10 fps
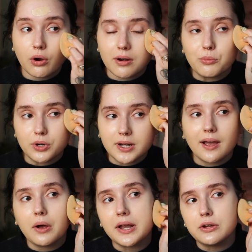arm
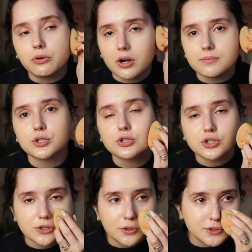workout and your arms are
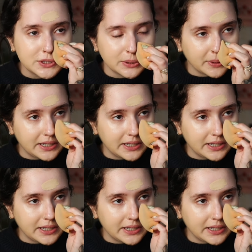so sore